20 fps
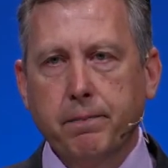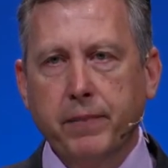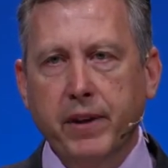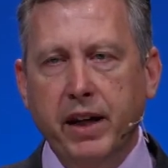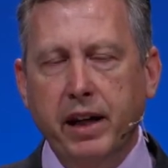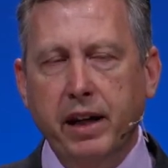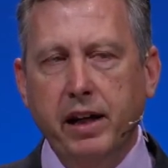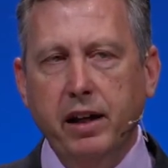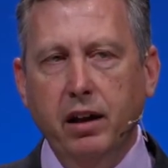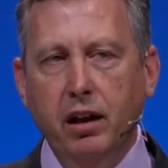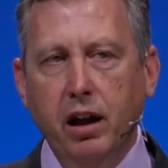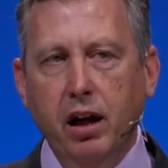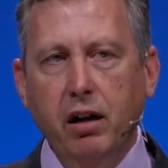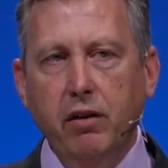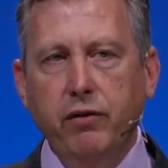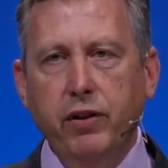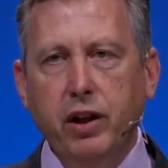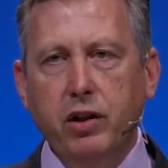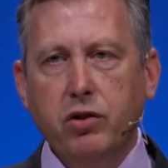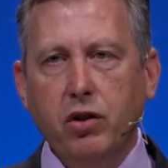He loved
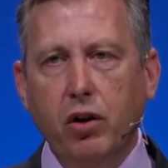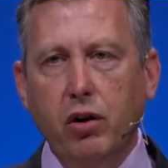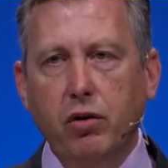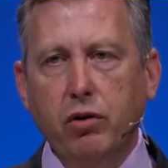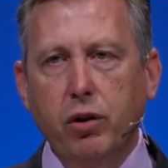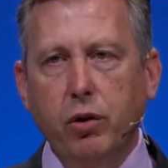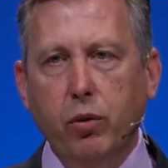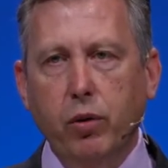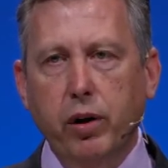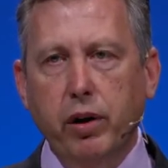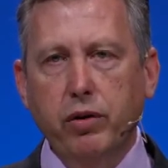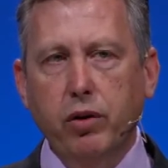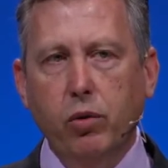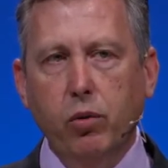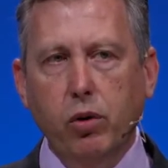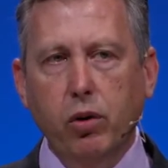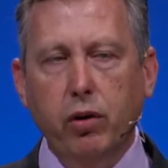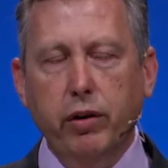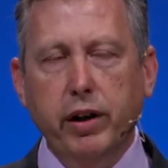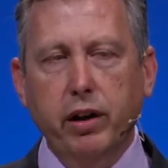his own who were in the
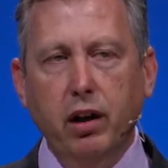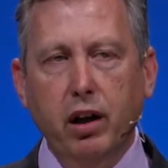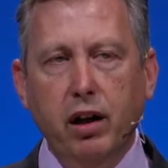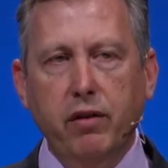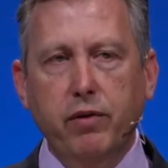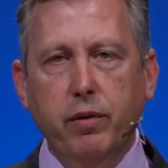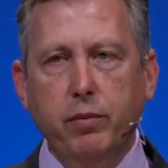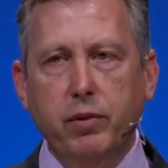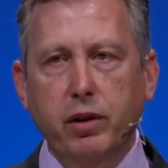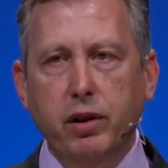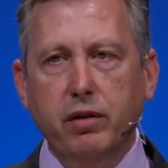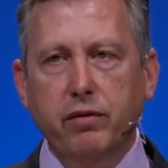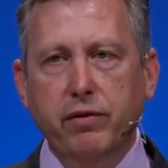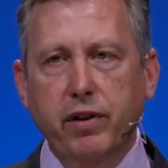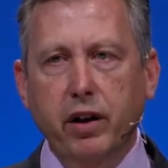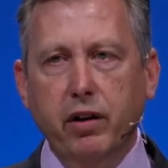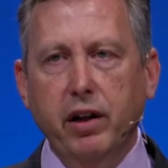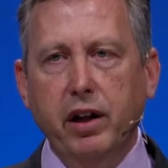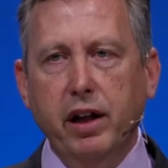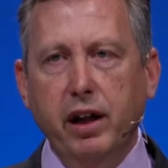world, he loved them to the
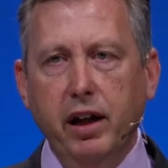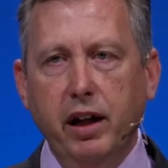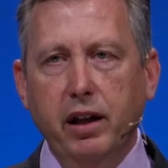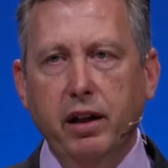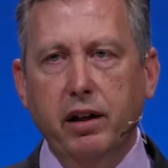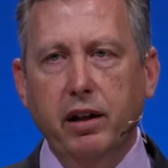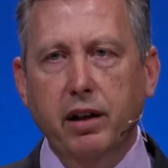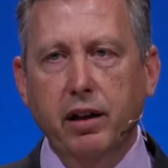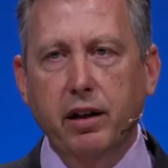very end.